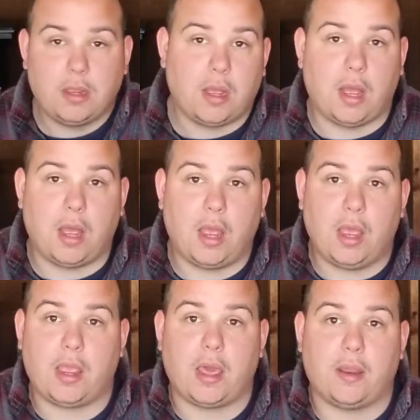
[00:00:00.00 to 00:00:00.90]

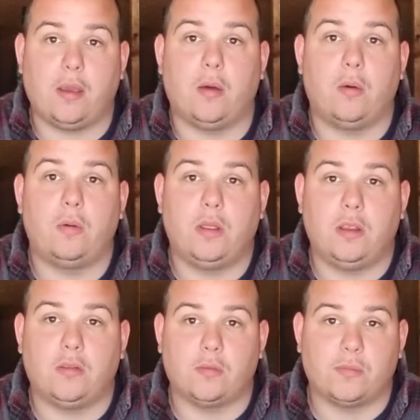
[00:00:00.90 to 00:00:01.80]
I gotta go. It
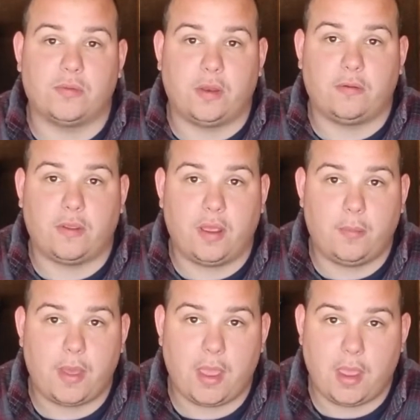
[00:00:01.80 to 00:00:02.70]
is almost dinner
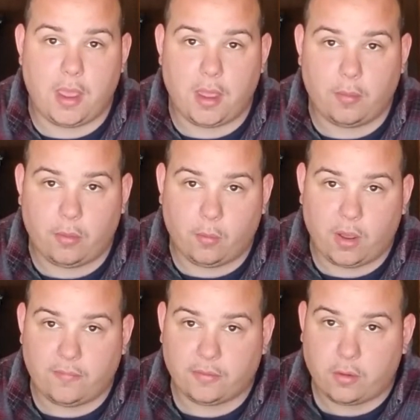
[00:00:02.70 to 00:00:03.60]
time, and the
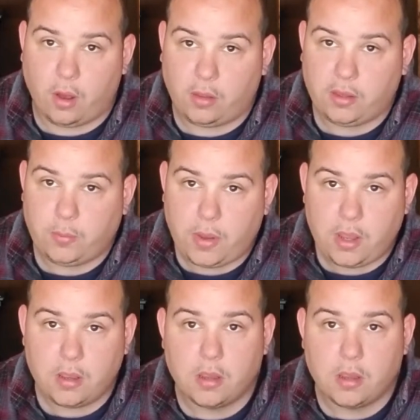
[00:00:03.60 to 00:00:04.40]
wife is calling me.